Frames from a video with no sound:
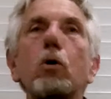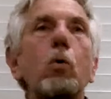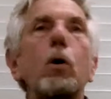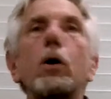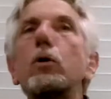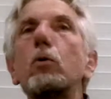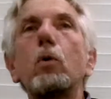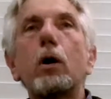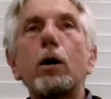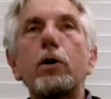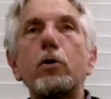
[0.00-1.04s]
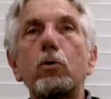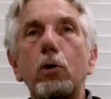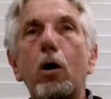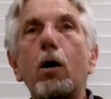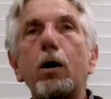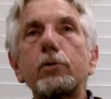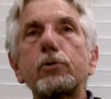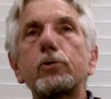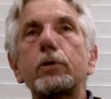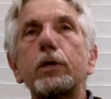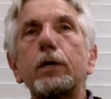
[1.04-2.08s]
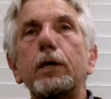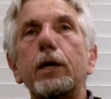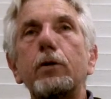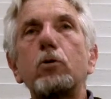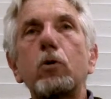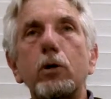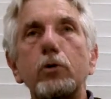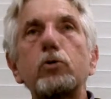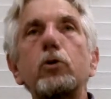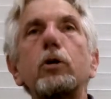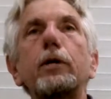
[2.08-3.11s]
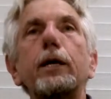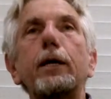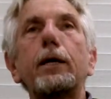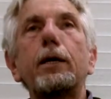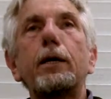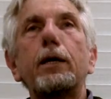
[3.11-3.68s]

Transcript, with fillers: know where you are and you're lost and you're on a journey